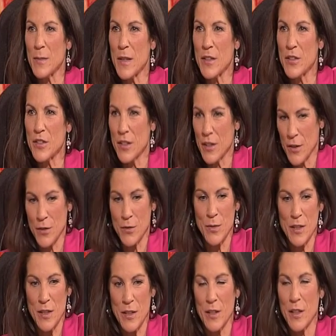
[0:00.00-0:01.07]
because hers
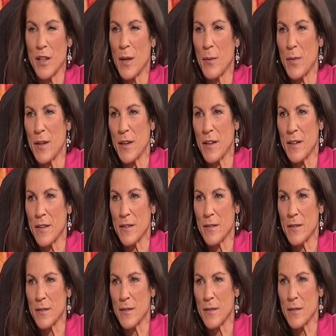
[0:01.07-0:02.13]
was a little company
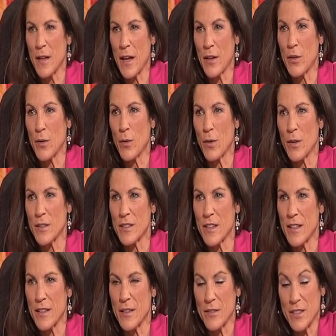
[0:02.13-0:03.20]
like yours,
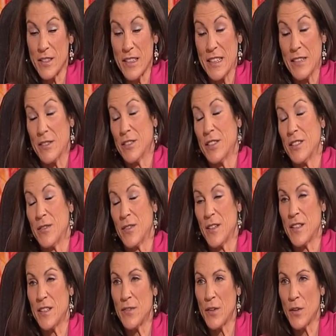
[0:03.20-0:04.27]
and she said it was just
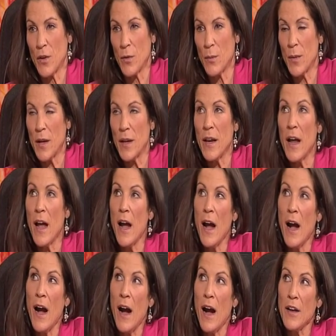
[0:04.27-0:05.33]
very difficult. But
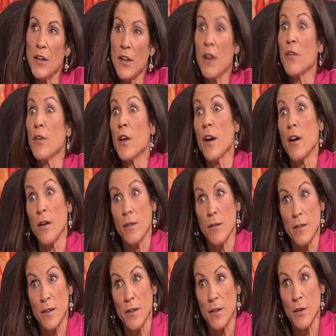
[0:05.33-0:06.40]
you never know.
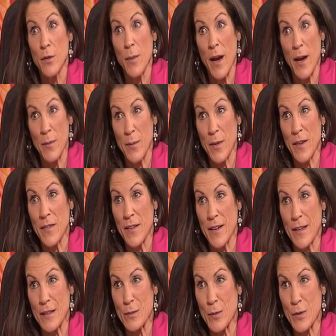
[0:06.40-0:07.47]
You might meet the
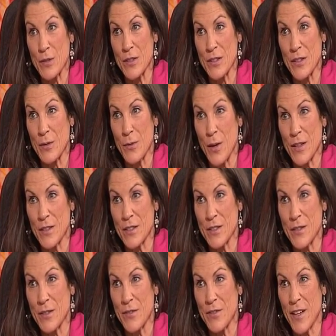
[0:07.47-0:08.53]
next person who wants
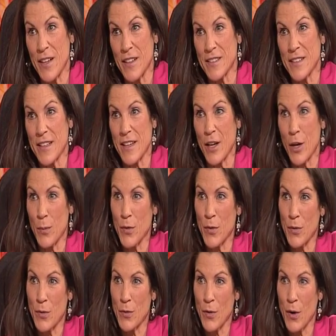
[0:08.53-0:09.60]
to invest and help
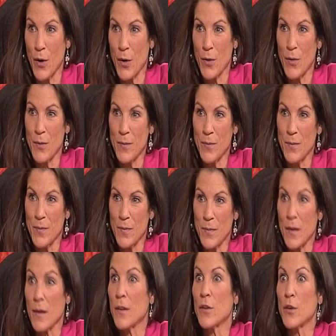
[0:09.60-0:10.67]
you grow
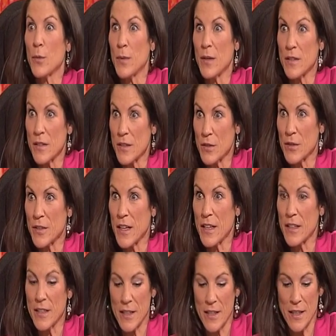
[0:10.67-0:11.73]
your business or take
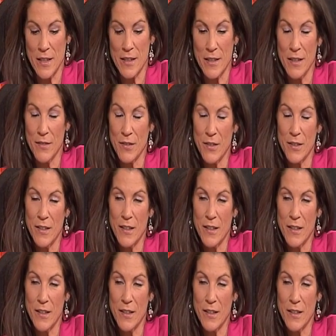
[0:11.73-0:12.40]
it to the next level.